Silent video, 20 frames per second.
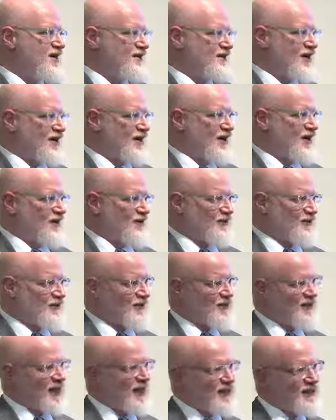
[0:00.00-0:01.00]
that are
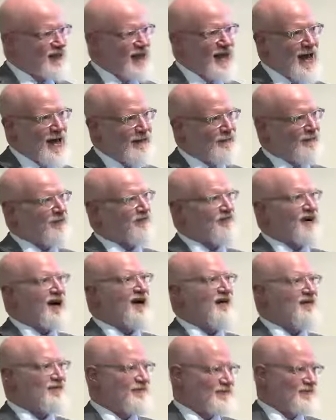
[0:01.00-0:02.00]
designed to
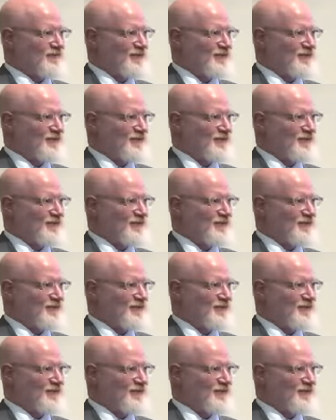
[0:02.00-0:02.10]
amplify